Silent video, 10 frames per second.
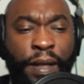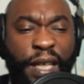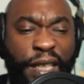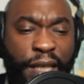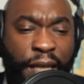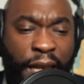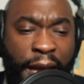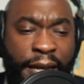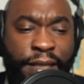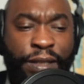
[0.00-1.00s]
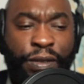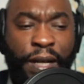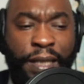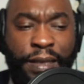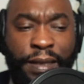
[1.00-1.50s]
and the lice
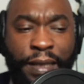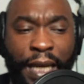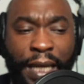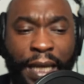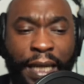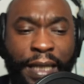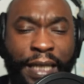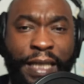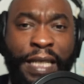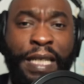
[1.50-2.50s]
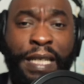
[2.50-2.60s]
try to set in and